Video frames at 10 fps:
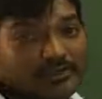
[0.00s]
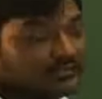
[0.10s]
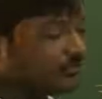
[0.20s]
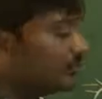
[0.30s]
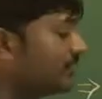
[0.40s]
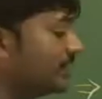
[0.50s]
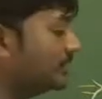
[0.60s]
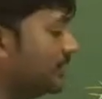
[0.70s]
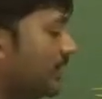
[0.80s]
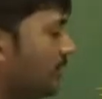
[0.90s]
of x and y,
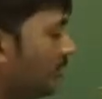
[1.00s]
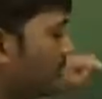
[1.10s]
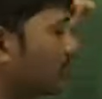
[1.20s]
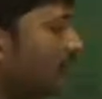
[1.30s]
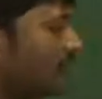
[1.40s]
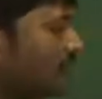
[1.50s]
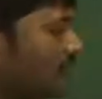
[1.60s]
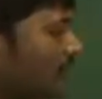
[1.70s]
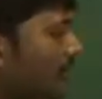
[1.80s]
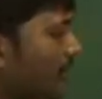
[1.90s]
nothing else.
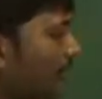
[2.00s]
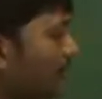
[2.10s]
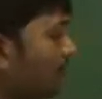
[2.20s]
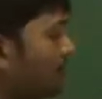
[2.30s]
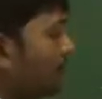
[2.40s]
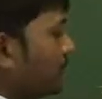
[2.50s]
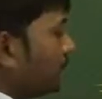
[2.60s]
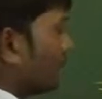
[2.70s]
Okay.